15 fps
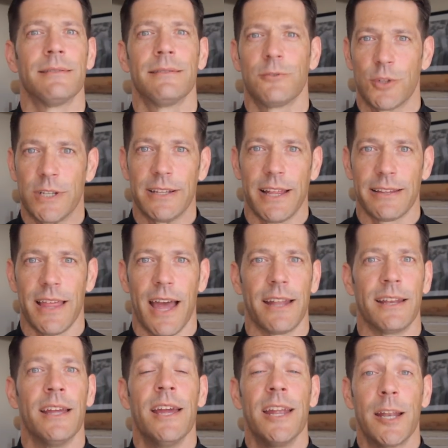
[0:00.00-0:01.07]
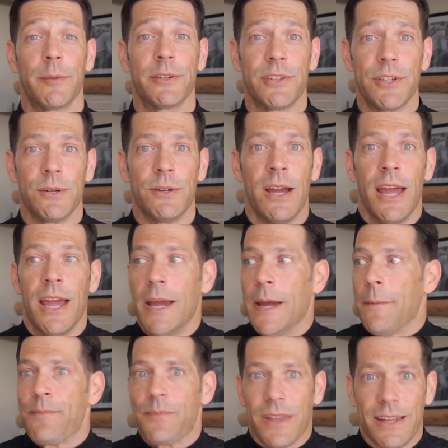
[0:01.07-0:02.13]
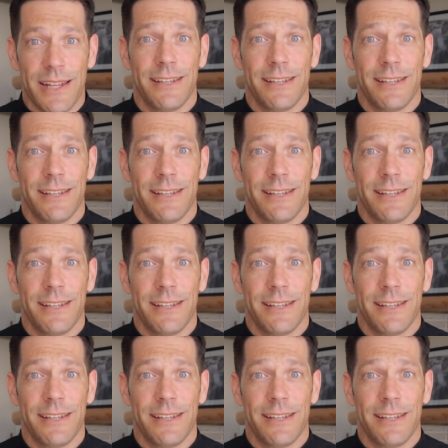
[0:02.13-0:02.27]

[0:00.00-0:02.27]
treat like that. Number two, it